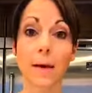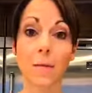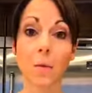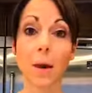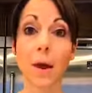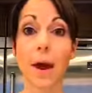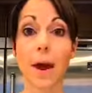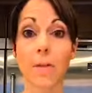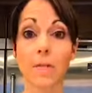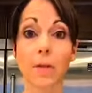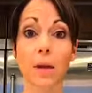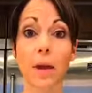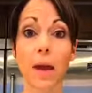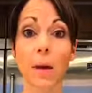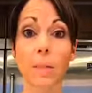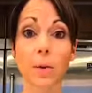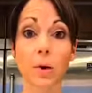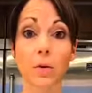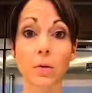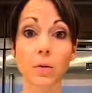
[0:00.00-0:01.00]
would have the
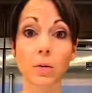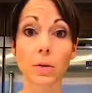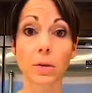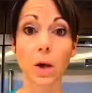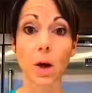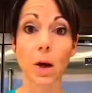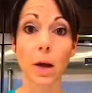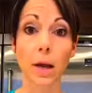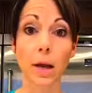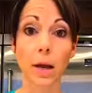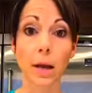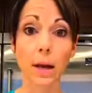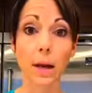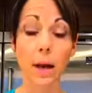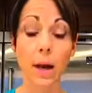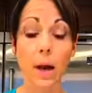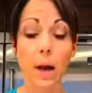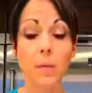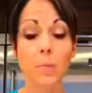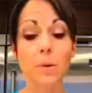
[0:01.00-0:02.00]
chemicals on it.
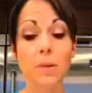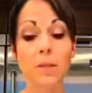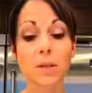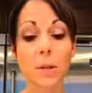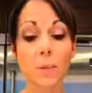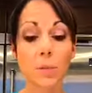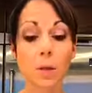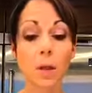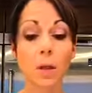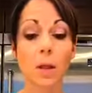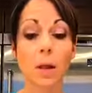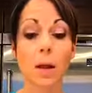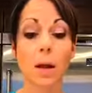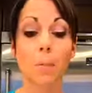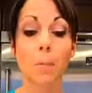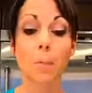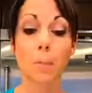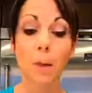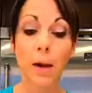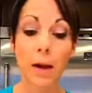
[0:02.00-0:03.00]
But something
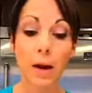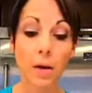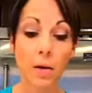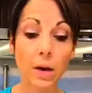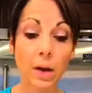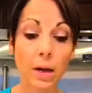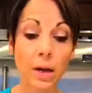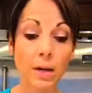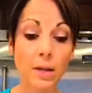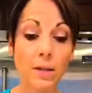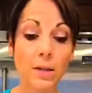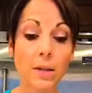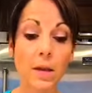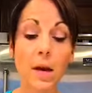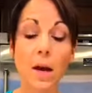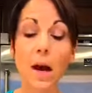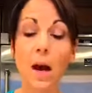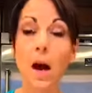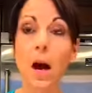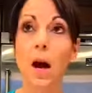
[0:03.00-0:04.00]
like berries,
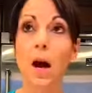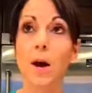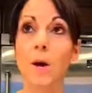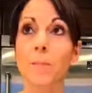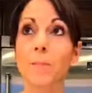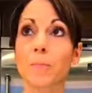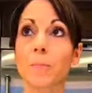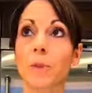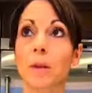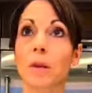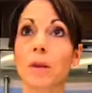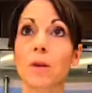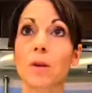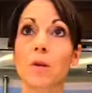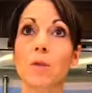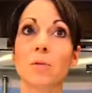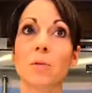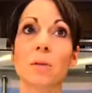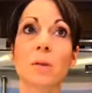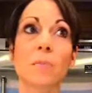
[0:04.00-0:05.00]
you
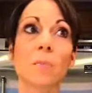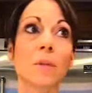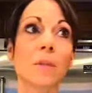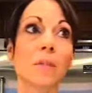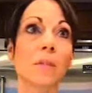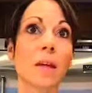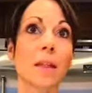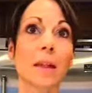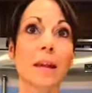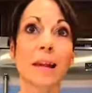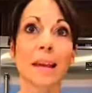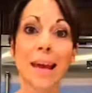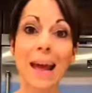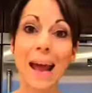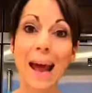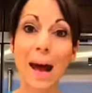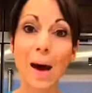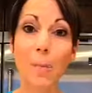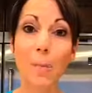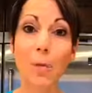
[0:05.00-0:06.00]
know, something that like an
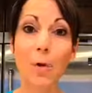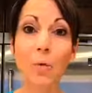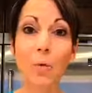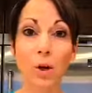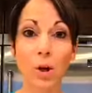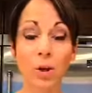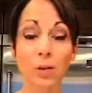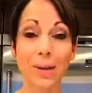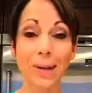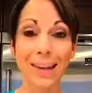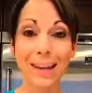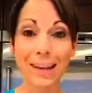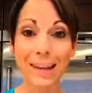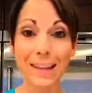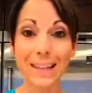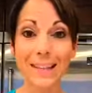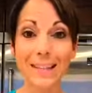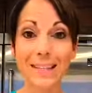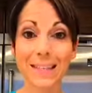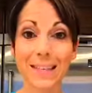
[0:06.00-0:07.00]
apple where you're
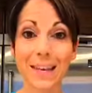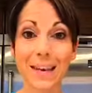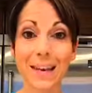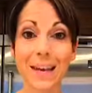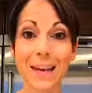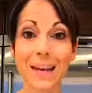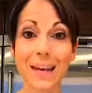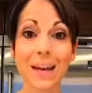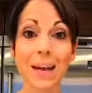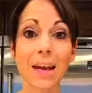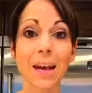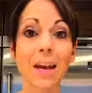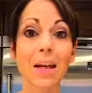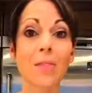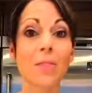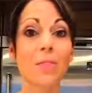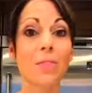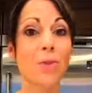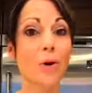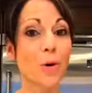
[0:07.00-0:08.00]
eating the skin,
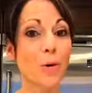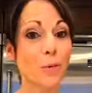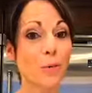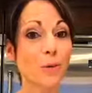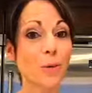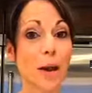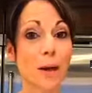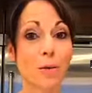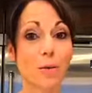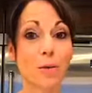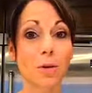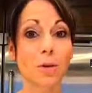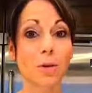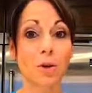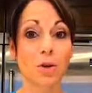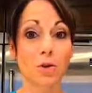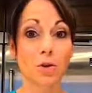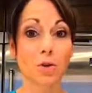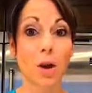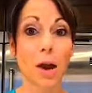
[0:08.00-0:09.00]
those I would
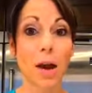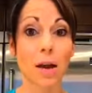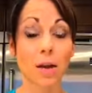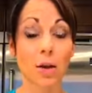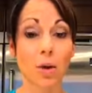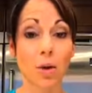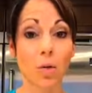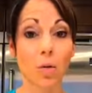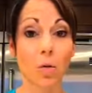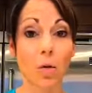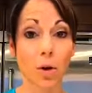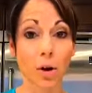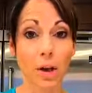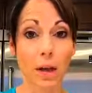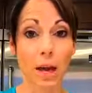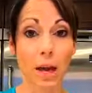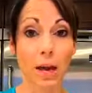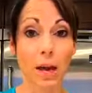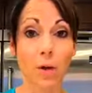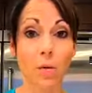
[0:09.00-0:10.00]
try and go
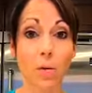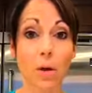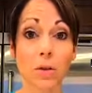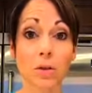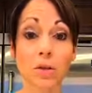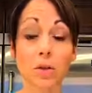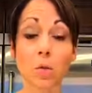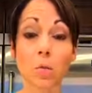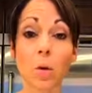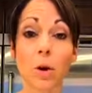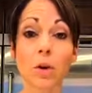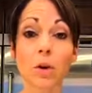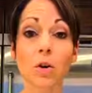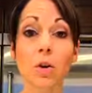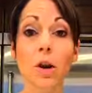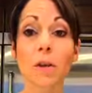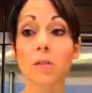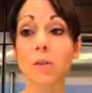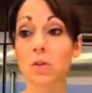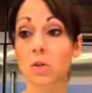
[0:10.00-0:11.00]
organic with. So when you're
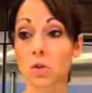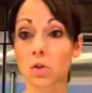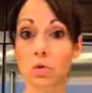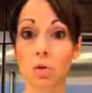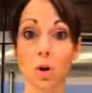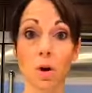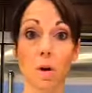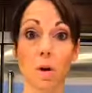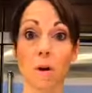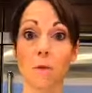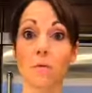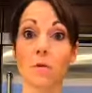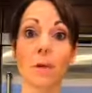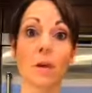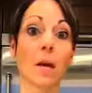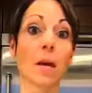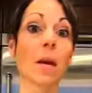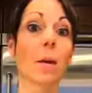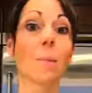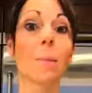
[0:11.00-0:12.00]
at the store, if you
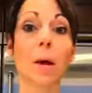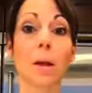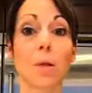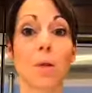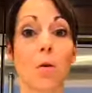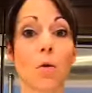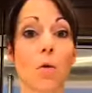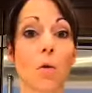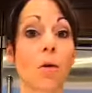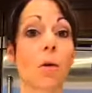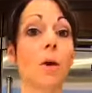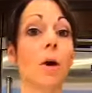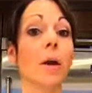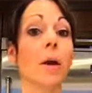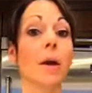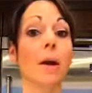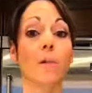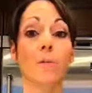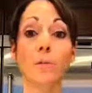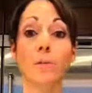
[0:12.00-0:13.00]
can't buy local,
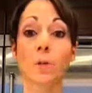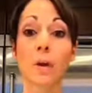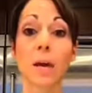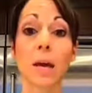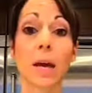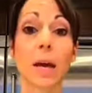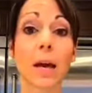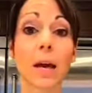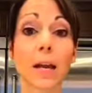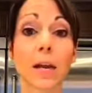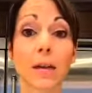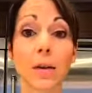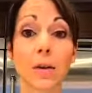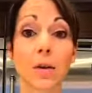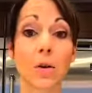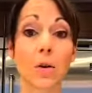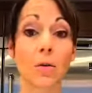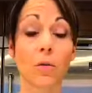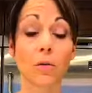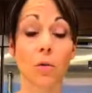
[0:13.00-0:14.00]
if you can't, you
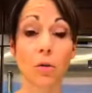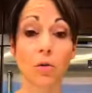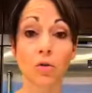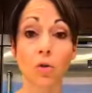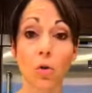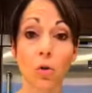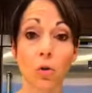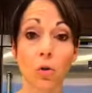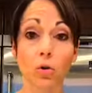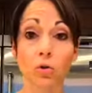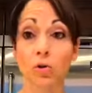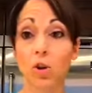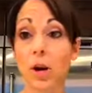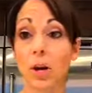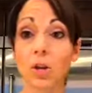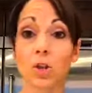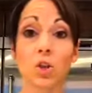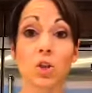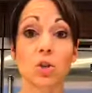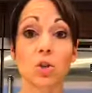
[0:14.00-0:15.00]
know, you're
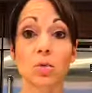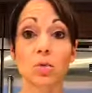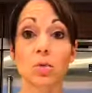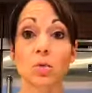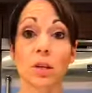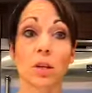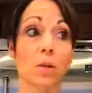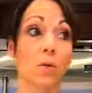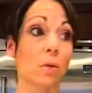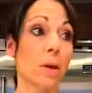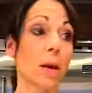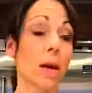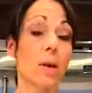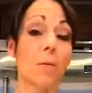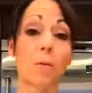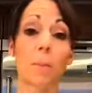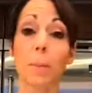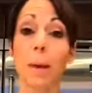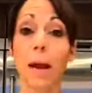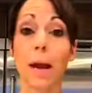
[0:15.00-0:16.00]
trying to choose, like you
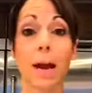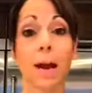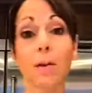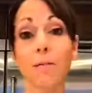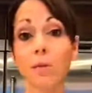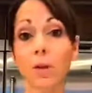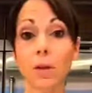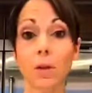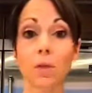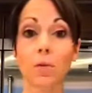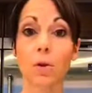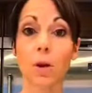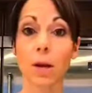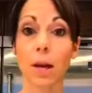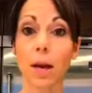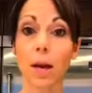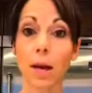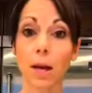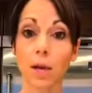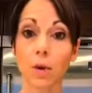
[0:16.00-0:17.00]
can't buy everything
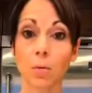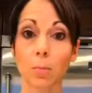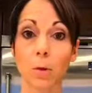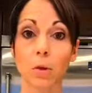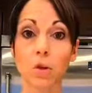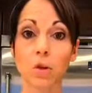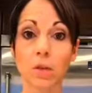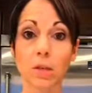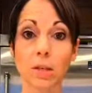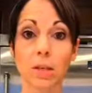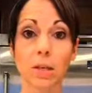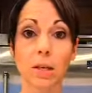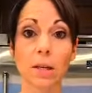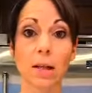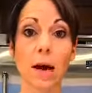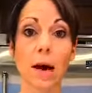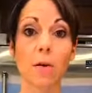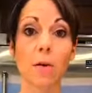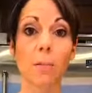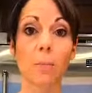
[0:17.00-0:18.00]
organic, your budget doesn't
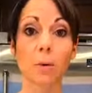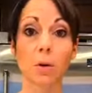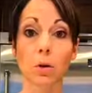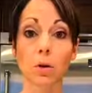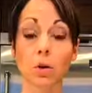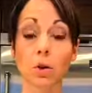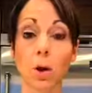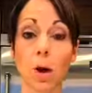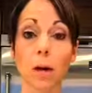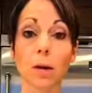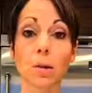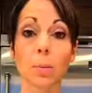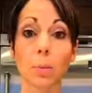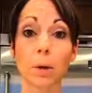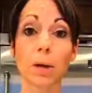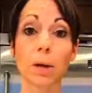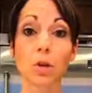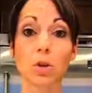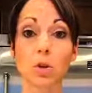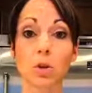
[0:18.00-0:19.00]
allow it, but you're trying to
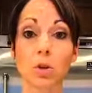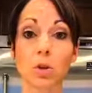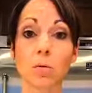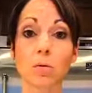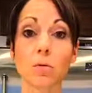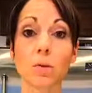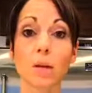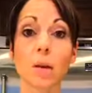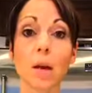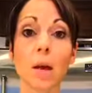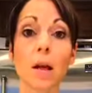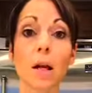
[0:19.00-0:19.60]
pick and choose.